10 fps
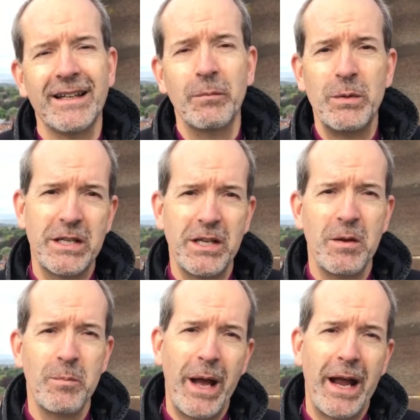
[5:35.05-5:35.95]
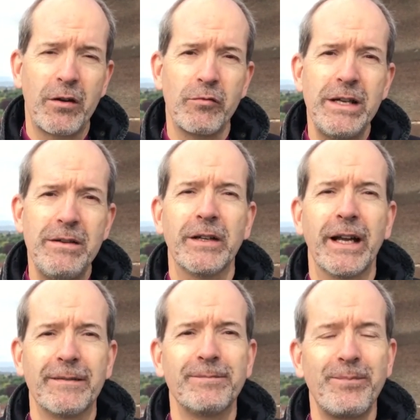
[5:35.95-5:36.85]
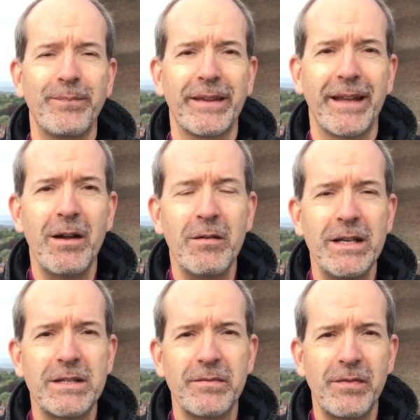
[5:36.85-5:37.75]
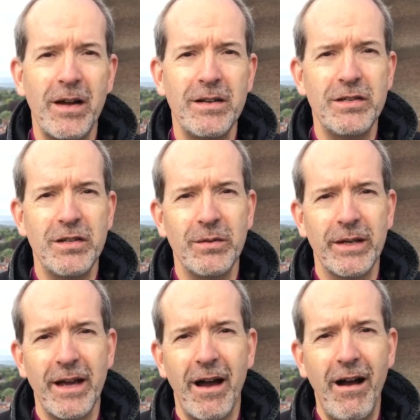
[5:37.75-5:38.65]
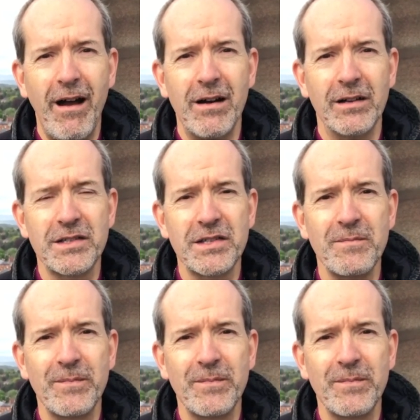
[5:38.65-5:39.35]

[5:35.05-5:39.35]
and we turned back grieving, only to find you in our hearts.